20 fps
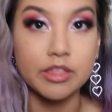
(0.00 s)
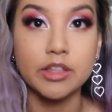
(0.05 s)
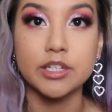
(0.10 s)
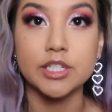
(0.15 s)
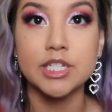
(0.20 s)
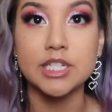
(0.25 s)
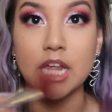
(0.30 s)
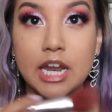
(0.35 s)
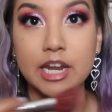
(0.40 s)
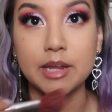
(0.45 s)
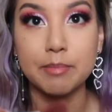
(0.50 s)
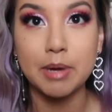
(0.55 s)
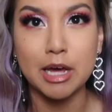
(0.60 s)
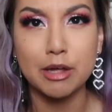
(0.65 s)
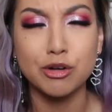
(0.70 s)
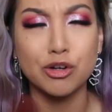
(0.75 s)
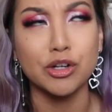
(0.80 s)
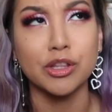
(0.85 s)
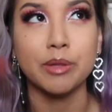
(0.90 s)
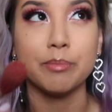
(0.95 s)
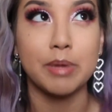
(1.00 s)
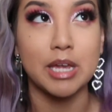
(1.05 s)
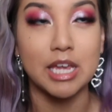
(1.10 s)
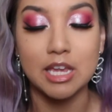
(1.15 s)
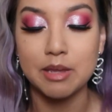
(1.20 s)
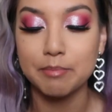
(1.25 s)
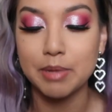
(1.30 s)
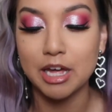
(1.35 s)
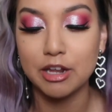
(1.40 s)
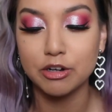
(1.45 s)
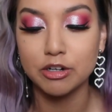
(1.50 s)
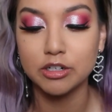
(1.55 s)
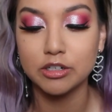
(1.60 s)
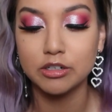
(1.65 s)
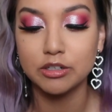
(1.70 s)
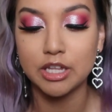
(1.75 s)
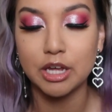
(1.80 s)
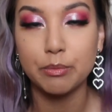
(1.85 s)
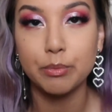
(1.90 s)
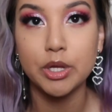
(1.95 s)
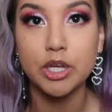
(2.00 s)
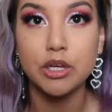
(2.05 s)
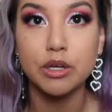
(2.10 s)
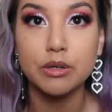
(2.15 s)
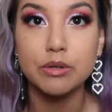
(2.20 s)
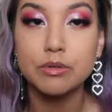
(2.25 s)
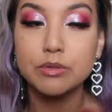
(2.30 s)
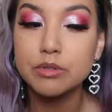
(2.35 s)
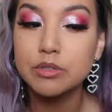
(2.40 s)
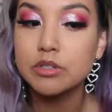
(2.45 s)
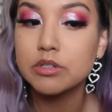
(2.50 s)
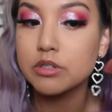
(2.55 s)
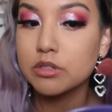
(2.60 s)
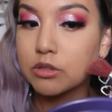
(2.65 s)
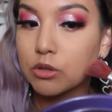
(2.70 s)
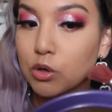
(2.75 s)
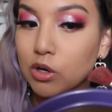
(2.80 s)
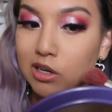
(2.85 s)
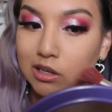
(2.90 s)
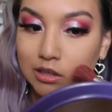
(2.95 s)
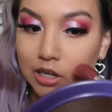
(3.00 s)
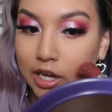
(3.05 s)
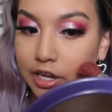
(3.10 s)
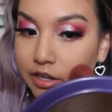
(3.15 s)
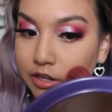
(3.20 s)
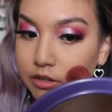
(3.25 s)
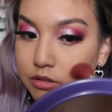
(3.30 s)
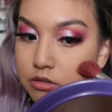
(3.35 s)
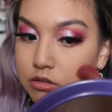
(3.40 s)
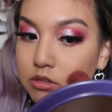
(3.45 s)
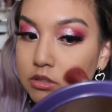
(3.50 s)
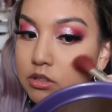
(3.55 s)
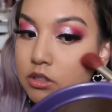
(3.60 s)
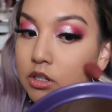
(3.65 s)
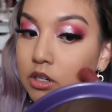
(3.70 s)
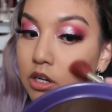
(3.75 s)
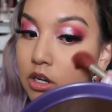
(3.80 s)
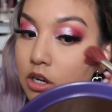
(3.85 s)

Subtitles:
the setting powder or the baking powder that we used, or I used.